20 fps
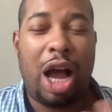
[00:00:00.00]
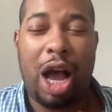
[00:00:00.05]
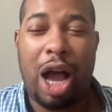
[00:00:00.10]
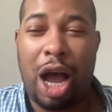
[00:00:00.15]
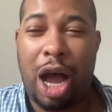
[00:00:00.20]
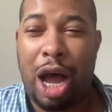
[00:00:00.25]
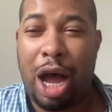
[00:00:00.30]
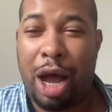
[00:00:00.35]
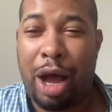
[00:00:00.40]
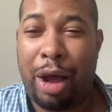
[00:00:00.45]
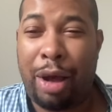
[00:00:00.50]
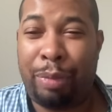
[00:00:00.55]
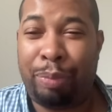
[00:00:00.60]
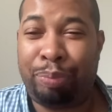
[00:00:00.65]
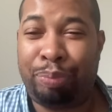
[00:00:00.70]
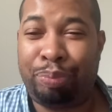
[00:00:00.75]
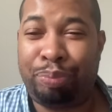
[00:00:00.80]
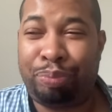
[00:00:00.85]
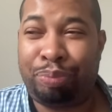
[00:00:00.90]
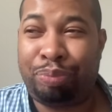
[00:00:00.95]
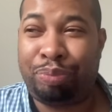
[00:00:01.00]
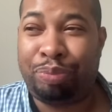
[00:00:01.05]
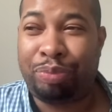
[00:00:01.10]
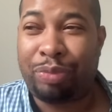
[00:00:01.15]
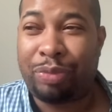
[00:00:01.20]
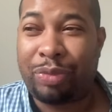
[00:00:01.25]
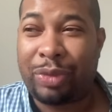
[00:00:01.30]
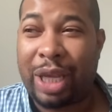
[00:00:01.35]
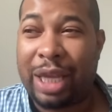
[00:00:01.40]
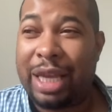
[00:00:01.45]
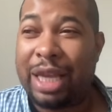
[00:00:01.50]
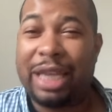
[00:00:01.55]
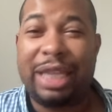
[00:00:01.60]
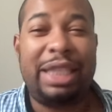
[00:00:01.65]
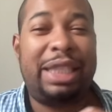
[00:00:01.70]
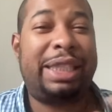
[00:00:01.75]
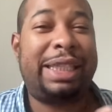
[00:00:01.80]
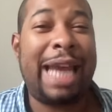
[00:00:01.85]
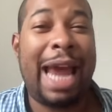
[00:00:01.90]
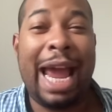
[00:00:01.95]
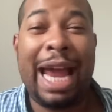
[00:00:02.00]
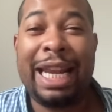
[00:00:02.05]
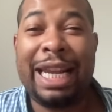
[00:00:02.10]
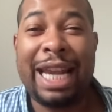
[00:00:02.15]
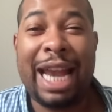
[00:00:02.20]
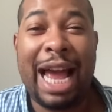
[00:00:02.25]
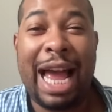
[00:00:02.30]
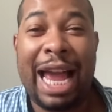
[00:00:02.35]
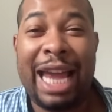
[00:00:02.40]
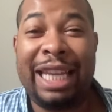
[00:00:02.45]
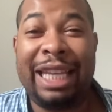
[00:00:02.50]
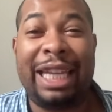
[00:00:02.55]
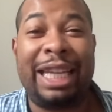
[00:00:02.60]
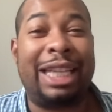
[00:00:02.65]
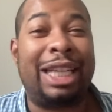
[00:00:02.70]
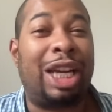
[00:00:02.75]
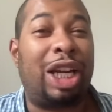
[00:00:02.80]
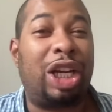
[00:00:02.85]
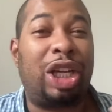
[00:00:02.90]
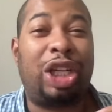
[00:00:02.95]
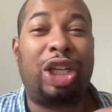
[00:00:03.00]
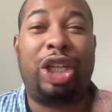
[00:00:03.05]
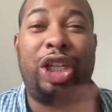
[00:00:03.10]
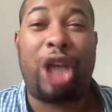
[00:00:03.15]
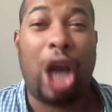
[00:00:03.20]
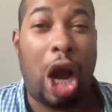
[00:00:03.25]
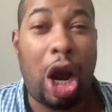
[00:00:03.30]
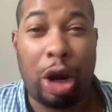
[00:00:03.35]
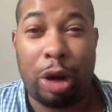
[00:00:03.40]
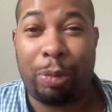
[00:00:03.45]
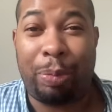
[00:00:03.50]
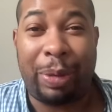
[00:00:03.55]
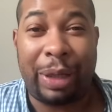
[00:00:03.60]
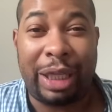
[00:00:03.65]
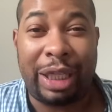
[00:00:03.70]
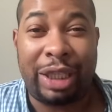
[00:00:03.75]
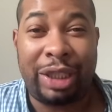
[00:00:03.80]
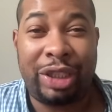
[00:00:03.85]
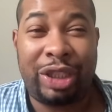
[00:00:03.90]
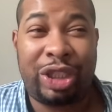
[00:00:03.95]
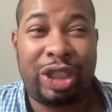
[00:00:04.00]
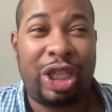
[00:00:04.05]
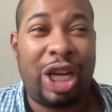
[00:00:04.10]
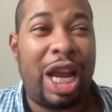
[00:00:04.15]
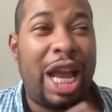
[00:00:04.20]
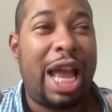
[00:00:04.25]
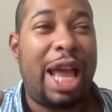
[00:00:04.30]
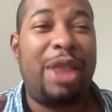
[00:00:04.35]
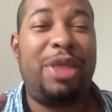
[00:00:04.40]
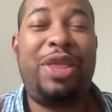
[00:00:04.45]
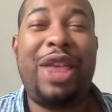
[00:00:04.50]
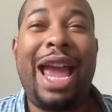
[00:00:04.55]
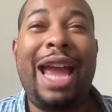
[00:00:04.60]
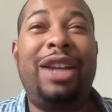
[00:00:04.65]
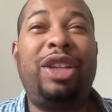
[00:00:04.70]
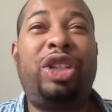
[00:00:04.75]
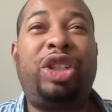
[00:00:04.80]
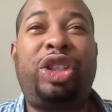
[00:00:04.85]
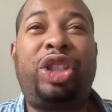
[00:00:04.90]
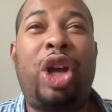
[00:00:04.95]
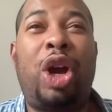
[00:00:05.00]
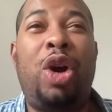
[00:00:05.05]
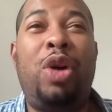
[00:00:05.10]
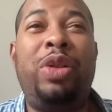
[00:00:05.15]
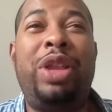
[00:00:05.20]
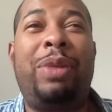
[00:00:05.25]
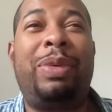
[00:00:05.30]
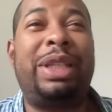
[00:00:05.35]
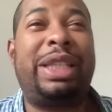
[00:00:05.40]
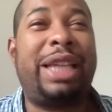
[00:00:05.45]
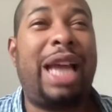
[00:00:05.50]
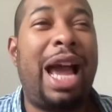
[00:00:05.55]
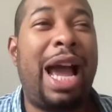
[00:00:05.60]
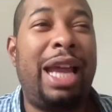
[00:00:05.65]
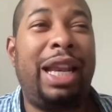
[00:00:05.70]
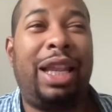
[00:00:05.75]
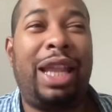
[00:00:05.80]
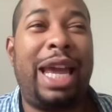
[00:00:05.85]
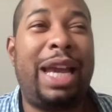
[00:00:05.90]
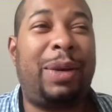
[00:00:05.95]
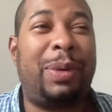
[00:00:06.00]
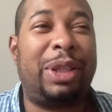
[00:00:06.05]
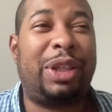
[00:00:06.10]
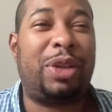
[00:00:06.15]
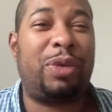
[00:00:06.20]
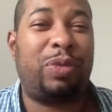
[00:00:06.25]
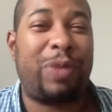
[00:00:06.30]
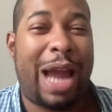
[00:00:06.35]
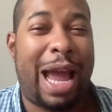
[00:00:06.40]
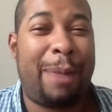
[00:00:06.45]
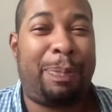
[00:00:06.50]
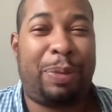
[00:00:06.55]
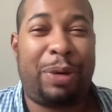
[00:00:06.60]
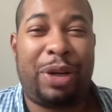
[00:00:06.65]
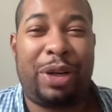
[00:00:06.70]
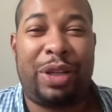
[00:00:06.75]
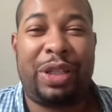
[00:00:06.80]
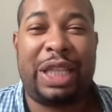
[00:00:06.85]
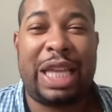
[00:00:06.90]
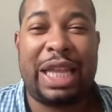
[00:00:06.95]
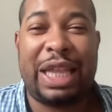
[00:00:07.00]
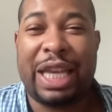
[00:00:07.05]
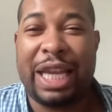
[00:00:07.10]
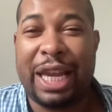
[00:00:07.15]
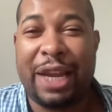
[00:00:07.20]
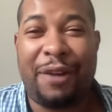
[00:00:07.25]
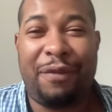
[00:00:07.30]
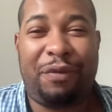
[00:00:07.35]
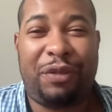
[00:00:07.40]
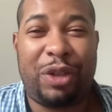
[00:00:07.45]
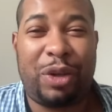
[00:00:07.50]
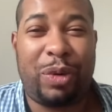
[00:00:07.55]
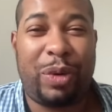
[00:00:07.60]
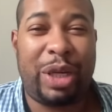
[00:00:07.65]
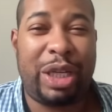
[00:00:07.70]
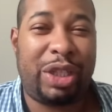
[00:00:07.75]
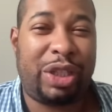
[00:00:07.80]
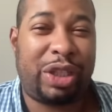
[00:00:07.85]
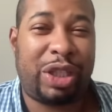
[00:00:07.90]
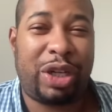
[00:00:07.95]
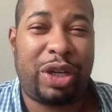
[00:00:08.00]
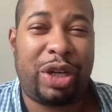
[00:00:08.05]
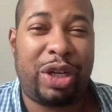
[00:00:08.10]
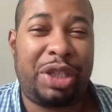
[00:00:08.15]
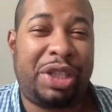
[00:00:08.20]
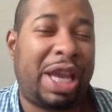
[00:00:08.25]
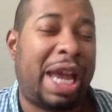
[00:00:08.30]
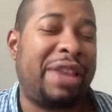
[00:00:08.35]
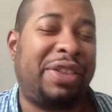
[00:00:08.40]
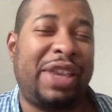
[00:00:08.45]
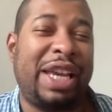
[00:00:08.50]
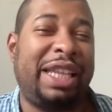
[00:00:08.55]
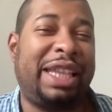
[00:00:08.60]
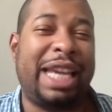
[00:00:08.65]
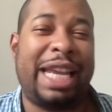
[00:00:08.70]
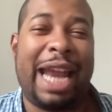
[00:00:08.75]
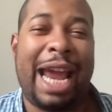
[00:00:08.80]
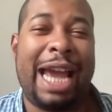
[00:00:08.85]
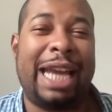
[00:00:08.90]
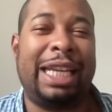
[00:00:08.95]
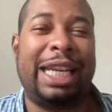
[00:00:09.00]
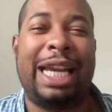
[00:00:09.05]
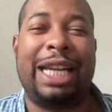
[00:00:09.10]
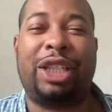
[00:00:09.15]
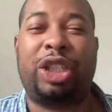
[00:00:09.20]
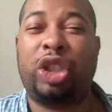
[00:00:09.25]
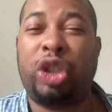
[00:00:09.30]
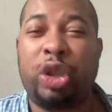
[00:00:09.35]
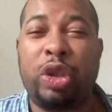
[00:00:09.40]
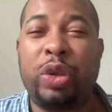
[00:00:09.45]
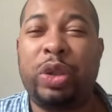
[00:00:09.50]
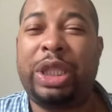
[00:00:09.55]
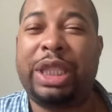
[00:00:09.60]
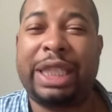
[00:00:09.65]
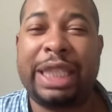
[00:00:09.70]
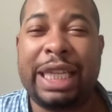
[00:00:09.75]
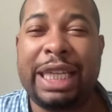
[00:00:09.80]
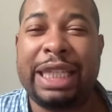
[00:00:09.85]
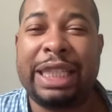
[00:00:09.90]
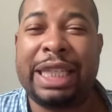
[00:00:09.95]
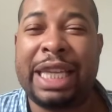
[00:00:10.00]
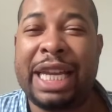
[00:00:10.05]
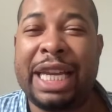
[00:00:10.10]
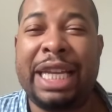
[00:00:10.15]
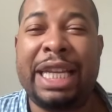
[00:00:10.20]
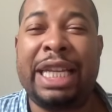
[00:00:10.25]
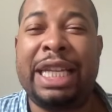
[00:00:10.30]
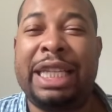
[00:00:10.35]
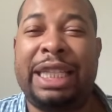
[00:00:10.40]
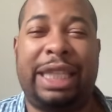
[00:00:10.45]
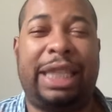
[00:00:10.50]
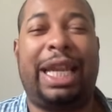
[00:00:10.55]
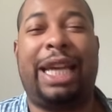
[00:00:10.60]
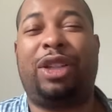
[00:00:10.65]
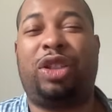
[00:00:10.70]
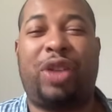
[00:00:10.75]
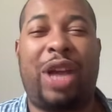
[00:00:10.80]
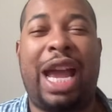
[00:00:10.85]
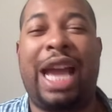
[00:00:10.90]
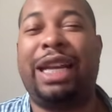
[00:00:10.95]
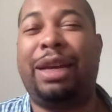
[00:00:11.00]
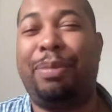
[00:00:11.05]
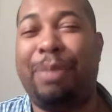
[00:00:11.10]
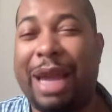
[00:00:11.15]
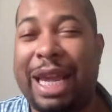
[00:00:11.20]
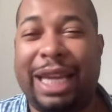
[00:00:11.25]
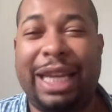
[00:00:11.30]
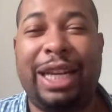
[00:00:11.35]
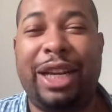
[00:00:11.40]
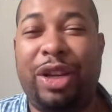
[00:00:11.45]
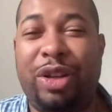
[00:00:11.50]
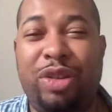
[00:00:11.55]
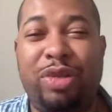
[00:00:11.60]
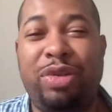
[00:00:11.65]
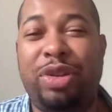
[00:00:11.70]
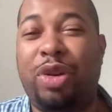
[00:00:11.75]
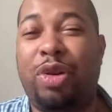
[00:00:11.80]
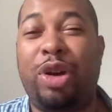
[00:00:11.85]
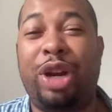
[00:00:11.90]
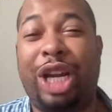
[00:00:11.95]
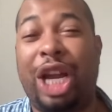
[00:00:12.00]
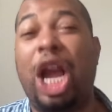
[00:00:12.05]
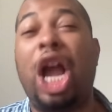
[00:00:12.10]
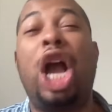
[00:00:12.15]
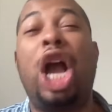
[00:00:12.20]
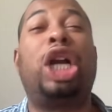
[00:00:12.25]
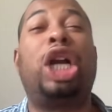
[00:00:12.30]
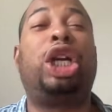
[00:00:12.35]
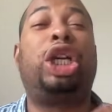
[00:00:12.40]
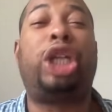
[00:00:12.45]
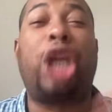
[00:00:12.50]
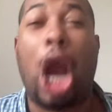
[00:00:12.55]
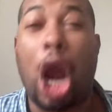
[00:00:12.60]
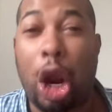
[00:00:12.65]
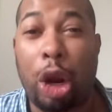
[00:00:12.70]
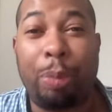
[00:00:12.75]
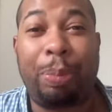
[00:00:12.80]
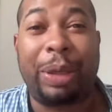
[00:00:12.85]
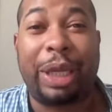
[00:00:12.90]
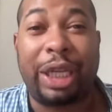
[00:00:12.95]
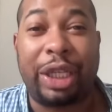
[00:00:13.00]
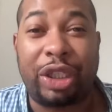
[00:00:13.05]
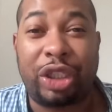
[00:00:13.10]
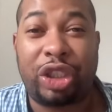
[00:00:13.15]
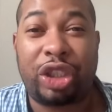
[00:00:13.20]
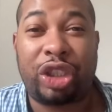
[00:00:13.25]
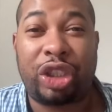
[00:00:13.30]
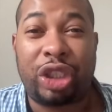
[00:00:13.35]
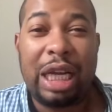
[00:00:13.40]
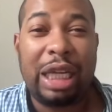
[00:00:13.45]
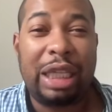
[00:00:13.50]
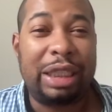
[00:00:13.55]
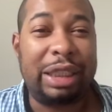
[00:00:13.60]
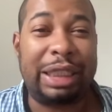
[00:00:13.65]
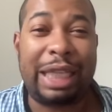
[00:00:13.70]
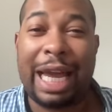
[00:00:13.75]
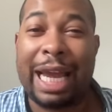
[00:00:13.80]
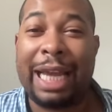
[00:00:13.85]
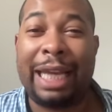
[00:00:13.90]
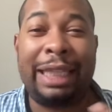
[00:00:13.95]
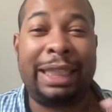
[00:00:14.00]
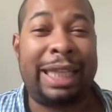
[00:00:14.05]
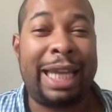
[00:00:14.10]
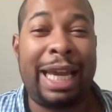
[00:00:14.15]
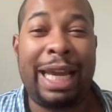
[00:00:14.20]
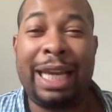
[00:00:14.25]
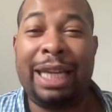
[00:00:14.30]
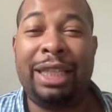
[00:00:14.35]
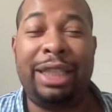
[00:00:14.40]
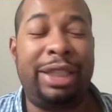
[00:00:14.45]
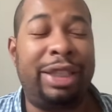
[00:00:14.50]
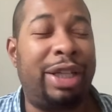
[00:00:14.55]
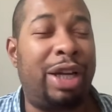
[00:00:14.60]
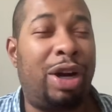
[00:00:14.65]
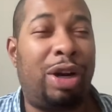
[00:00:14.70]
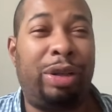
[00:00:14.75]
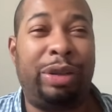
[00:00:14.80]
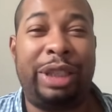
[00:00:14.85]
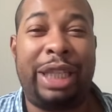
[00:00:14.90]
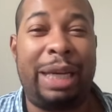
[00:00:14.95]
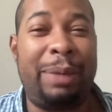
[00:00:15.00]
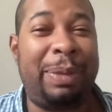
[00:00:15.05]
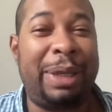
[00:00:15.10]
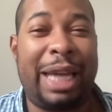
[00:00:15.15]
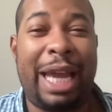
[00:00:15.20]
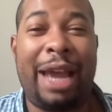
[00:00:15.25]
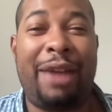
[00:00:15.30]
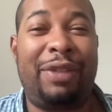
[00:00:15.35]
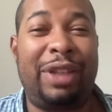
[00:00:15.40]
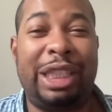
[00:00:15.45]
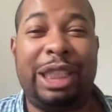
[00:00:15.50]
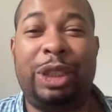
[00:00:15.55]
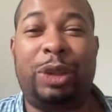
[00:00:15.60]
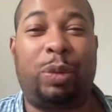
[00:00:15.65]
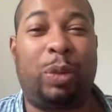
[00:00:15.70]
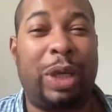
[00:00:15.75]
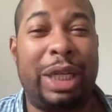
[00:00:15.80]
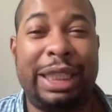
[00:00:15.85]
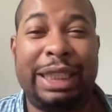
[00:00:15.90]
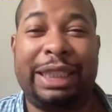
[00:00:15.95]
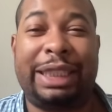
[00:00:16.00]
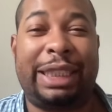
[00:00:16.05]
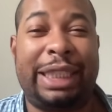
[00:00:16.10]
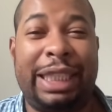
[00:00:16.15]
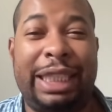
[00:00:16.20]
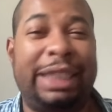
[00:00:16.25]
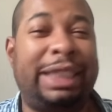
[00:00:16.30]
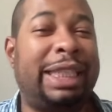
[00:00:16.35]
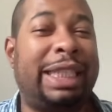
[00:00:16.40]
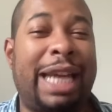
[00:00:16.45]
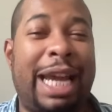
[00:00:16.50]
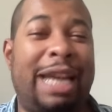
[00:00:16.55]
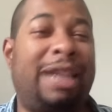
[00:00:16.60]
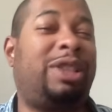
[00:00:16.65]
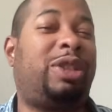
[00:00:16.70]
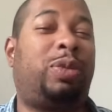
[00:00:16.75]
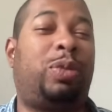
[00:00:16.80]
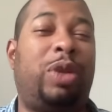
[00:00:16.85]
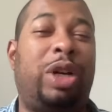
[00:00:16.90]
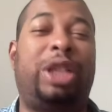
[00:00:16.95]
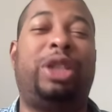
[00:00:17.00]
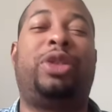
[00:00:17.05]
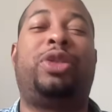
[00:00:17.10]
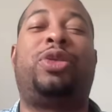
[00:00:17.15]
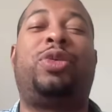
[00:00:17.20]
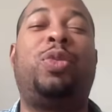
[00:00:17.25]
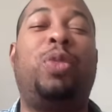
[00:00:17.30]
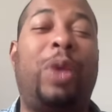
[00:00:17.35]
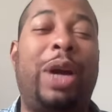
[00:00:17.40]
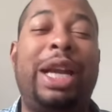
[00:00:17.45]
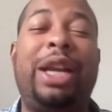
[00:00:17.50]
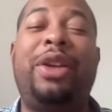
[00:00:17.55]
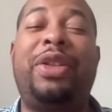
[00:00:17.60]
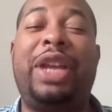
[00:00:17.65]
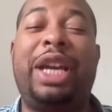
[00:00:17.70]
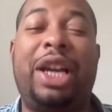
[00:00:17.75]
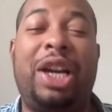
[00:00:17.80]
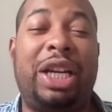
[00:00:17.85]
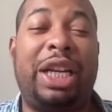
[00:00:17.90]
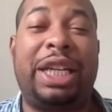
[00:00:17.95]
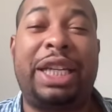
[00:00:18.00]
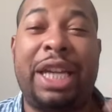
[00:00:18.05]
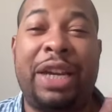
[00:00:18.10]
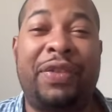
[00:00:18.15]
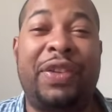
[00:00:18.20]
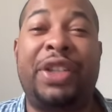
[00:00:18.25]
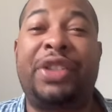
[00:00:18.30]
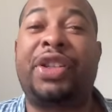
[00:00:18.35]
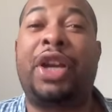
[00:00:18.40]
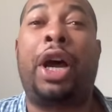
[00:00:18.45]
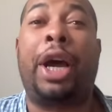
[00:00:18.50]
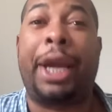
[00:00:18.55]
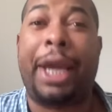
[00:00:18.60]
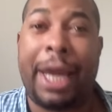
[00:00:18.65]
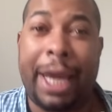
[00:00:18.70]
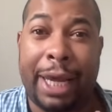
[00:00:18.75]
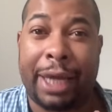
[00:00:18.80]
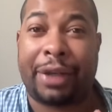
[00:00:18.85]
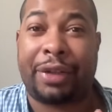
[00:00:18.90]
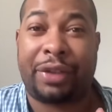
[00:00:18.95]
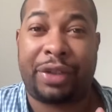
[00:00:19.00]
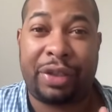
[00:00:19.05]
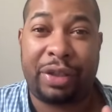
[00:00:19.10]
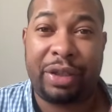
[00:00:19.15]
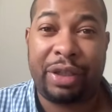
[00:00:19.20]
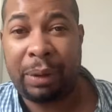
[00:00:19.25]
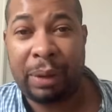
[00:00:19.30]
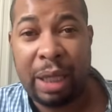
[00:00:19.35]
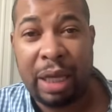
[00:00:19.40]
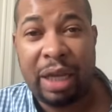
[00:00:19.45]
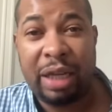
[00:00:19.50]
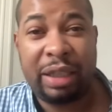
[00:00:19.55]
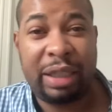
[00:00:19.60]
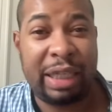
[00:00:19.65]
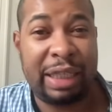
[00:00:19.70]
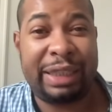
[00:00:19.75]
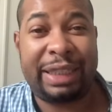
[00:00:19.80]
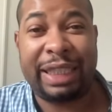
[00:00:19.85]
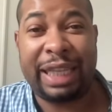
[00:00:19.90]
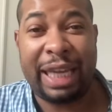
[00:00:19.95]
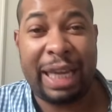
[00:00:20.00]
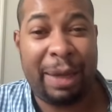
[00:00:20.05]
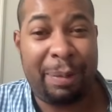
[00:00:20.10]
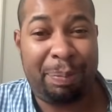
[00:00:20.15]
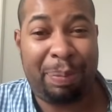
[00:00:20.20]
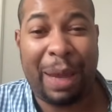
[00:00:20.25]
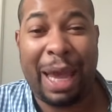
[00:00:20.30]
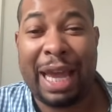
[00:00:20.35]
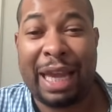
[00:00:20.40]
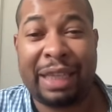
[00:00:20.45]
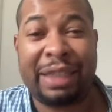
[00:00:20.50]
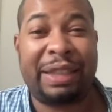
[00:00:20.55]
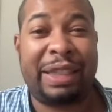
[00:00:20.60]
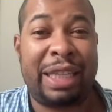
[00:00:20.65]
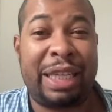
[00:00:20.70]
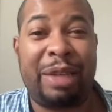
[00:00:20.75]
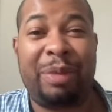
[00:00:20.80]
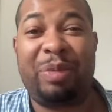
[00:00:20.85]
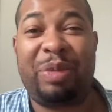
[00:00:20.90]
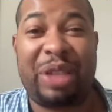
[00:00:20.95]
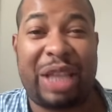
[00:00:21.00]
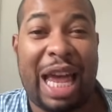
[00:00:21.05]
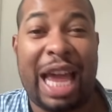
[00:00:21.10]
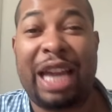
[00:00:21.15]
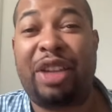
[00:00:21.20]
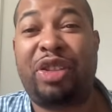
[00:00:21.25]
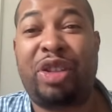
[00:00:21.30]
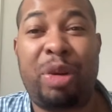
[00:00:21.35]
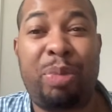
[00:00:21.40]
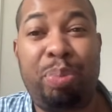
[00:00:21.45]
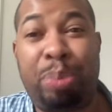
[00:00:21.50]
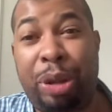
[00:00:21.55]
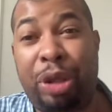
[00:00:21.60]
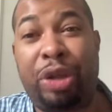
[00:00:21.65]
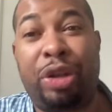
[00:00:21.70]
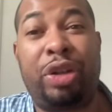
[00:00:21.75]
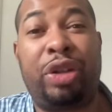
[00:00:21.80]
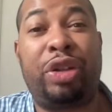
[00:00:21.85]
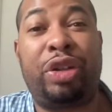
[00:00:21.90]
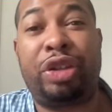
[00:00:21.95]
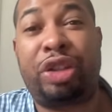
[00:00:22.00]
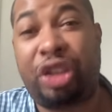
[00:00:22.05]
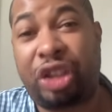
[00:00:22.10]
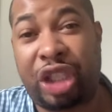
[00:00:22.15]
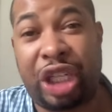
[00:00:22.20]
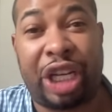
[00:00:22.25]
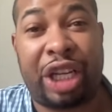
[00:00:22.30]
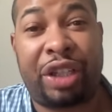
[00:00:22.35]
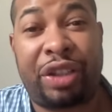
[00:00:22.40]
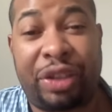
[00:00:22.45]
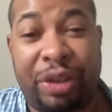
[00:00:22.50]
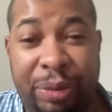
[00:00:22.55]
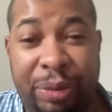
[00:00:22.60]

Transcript: Staten Island, garbage. That show that was kind of like with the rappers and the influencers, I think that had like 2 seasons of like trying to make it in New York, garbage. Like they, you know, they be having these 1 season ass wonders. When are they going to give us a hit? Because the impact seems like some bullshit.